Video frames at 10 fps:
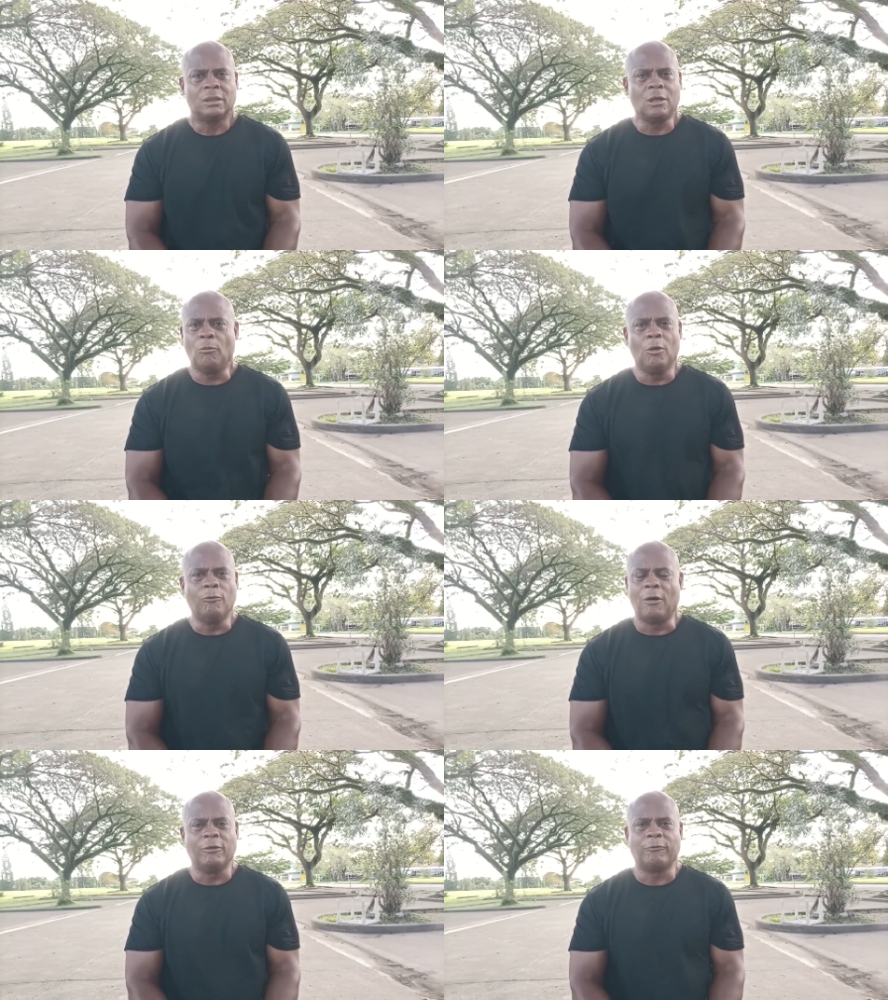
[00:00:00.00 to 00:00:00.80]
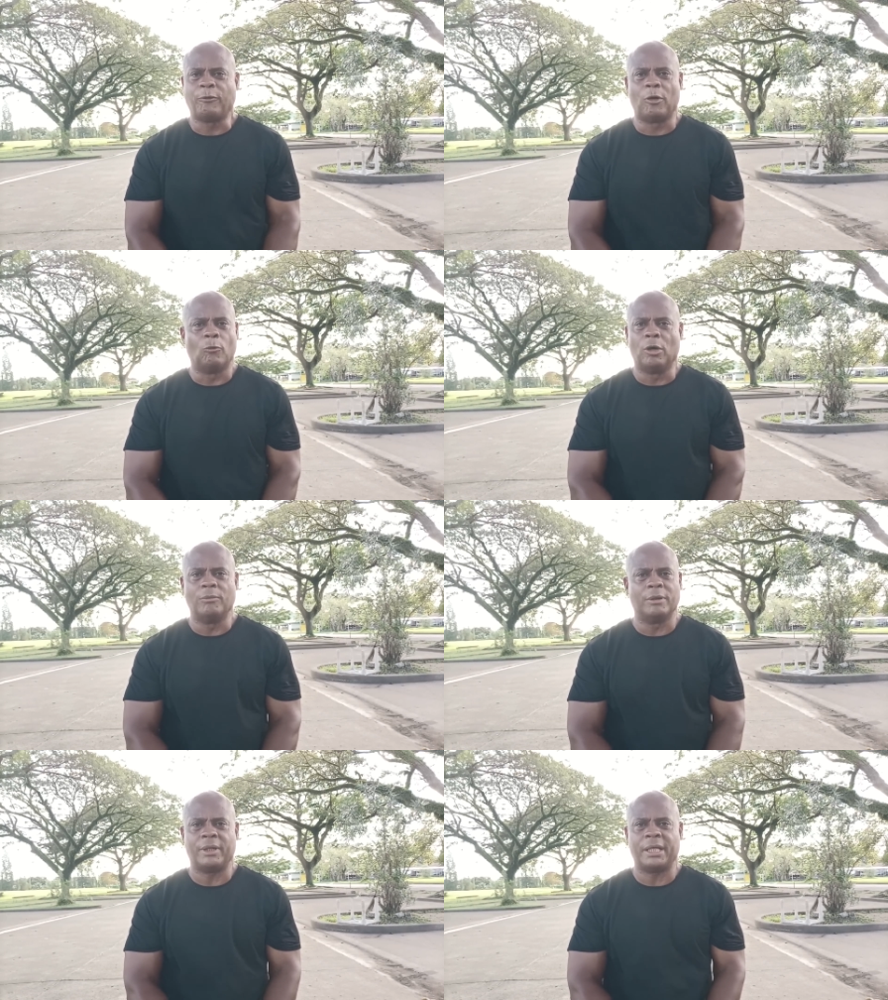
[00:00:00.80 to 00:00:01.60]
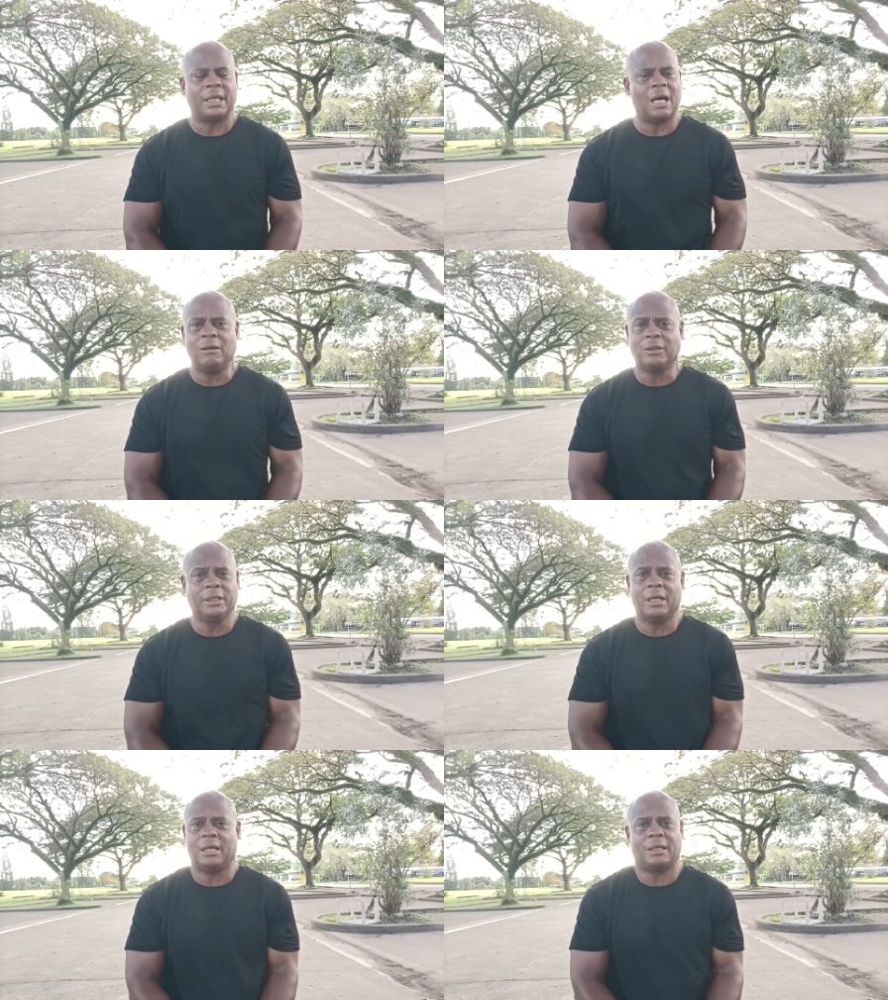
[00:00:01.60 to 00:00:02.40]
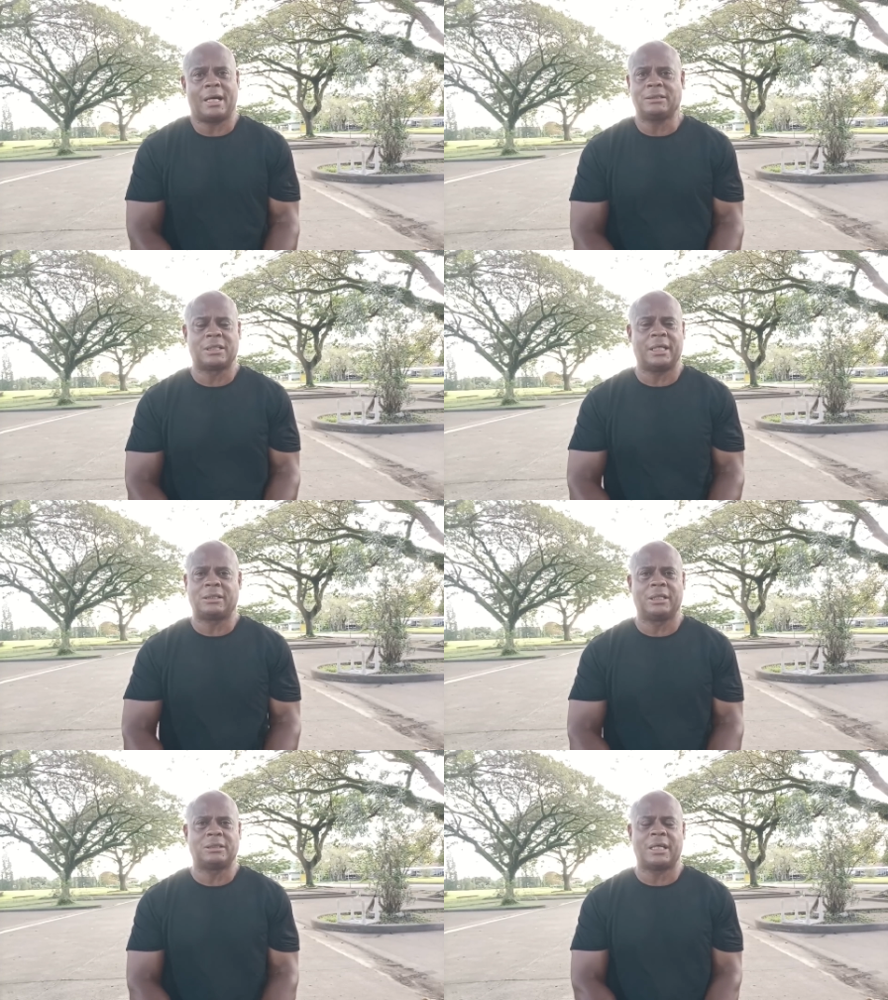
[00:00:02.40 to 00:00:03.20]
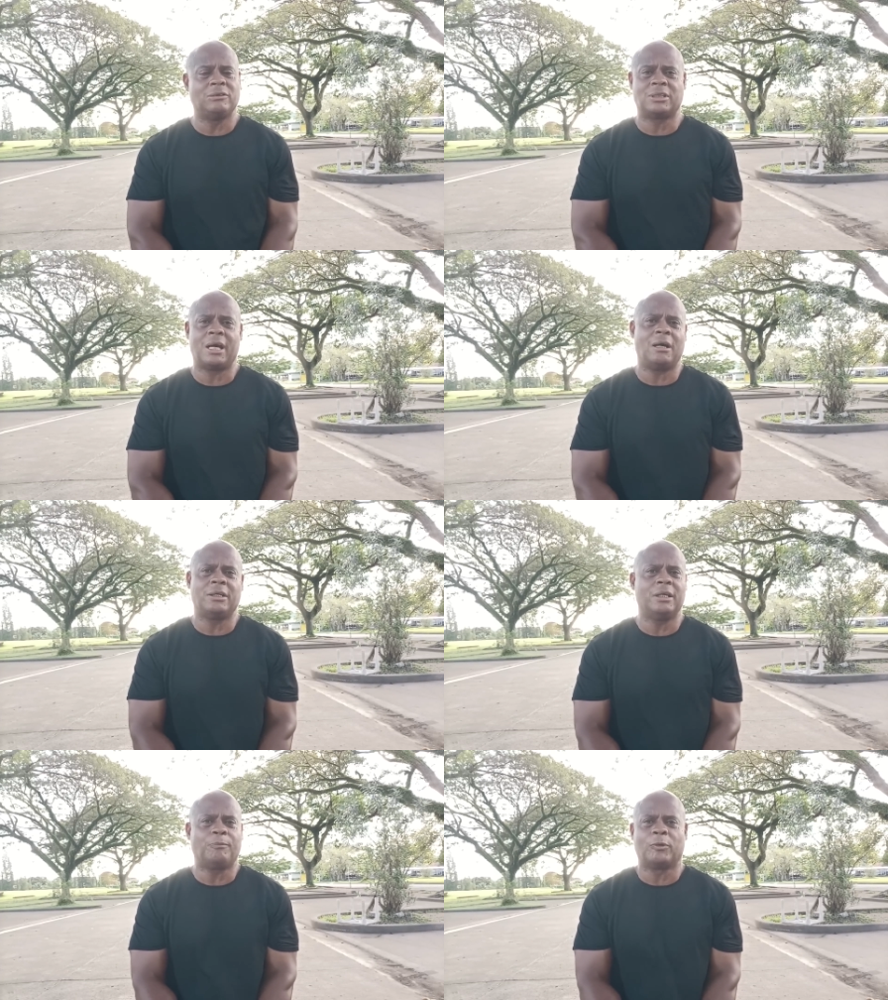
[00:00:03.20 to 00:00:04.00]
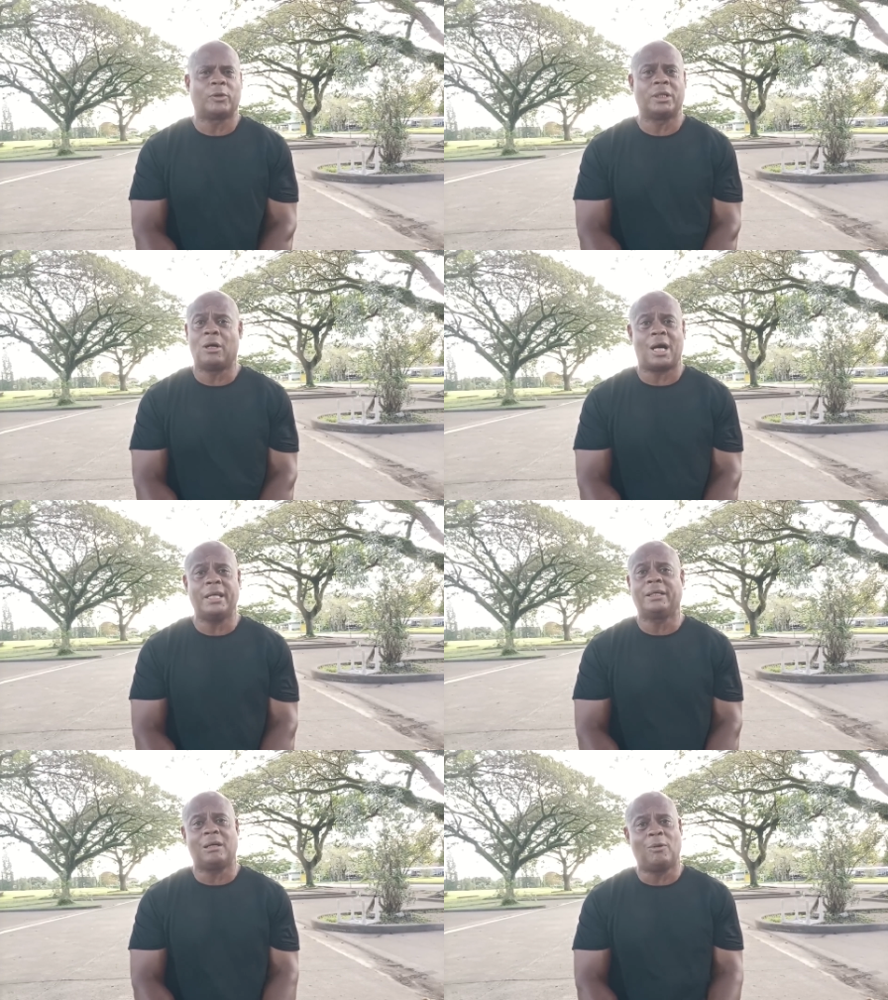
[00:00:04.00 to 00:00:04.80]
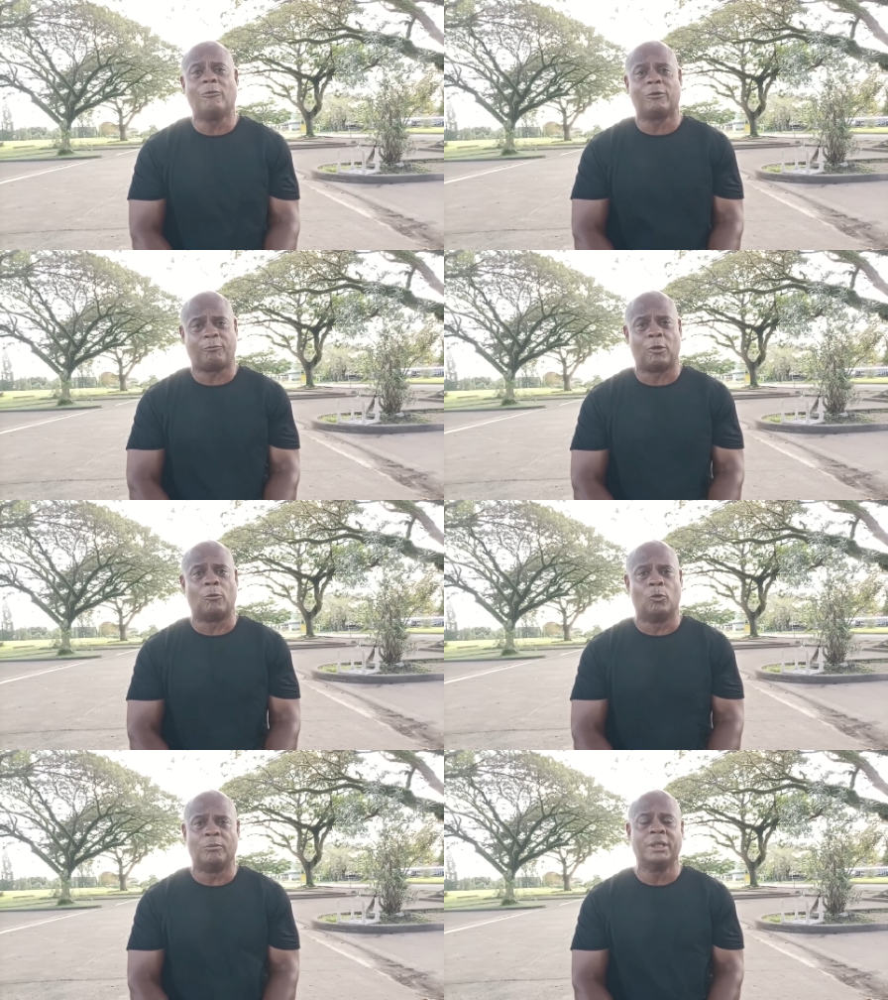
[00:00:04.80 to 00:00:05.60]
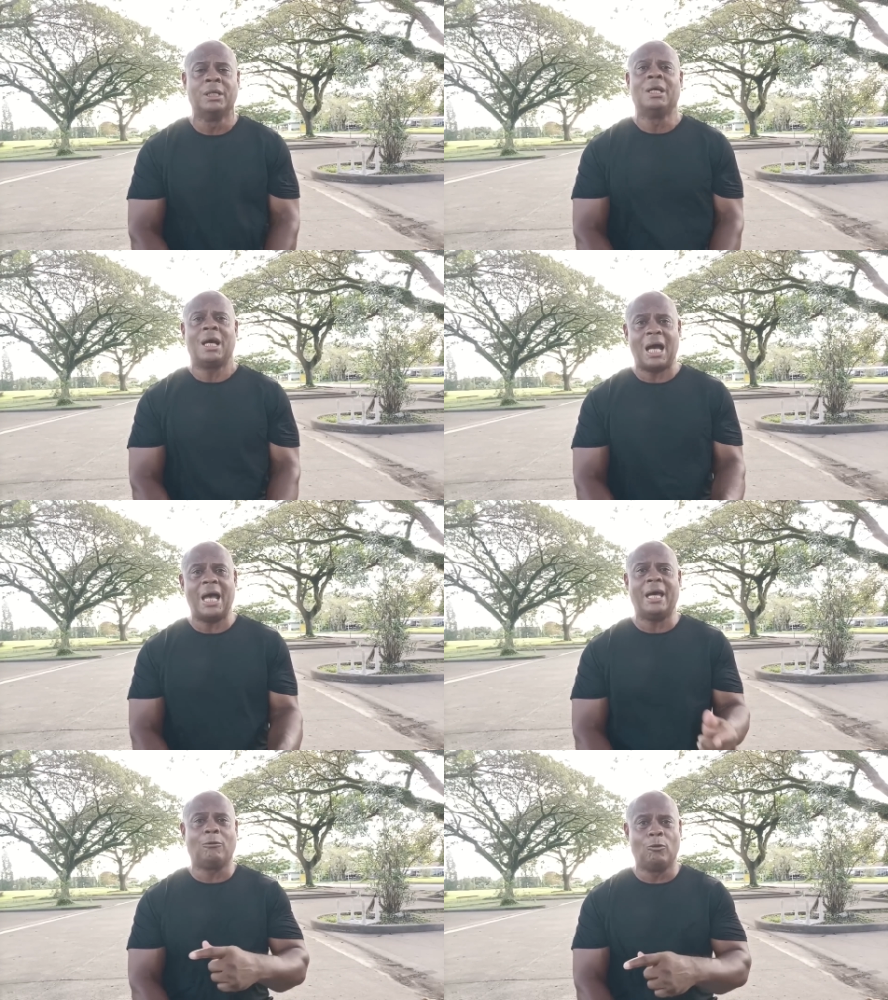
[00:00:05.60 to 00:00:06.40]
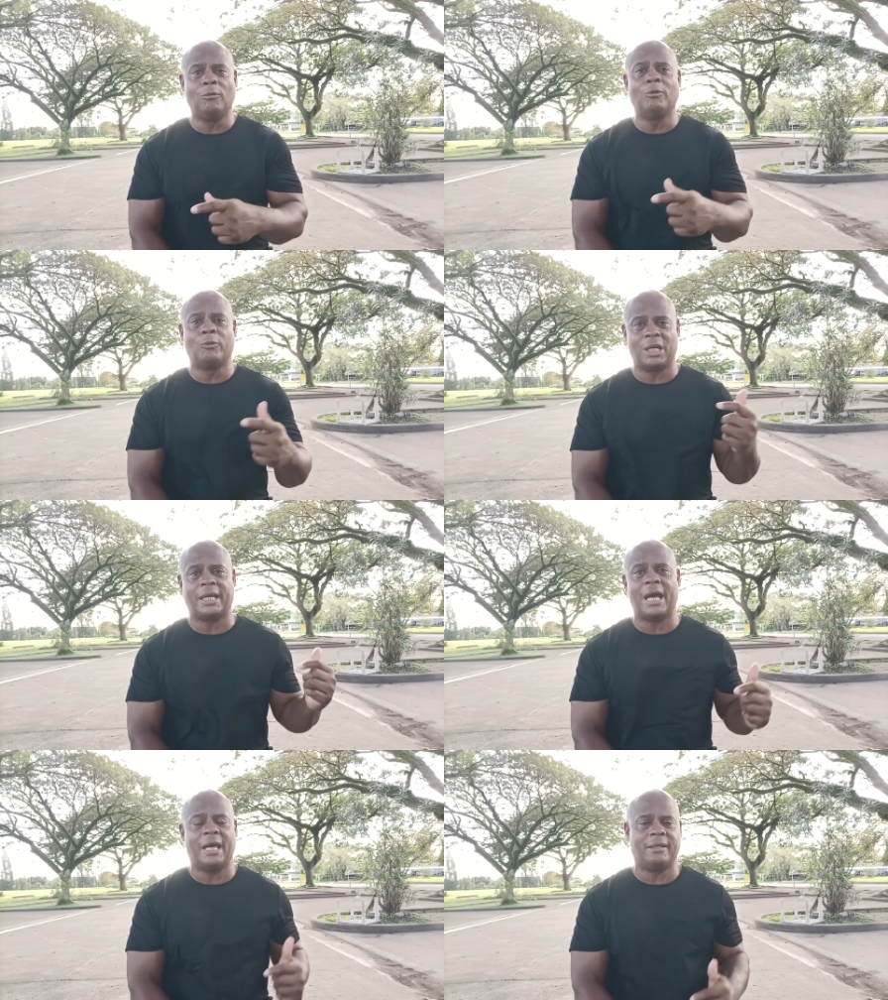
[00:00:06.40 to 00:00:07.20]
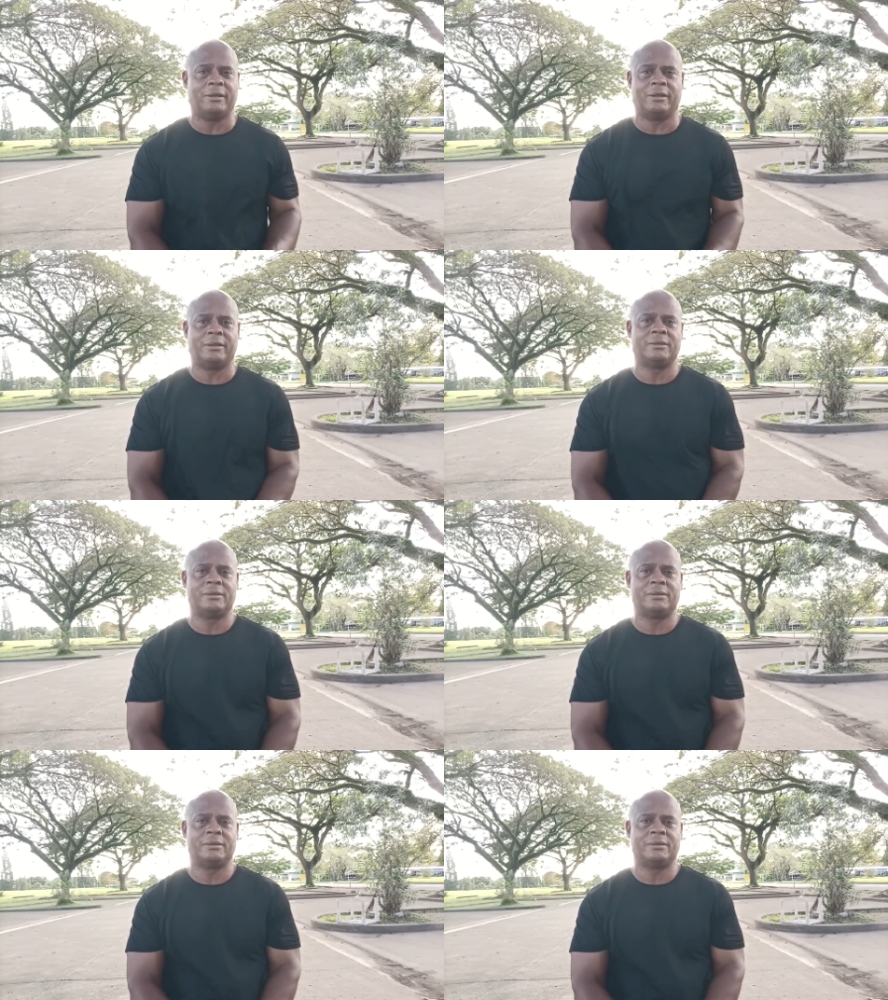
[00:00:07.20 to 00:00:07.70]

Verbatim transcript: Don't move over here for a woman, man. I don't care. I, I said 10 times. You say, oh, you hypocrite. No, I didn't come over for a woman. I had a woman when I got here.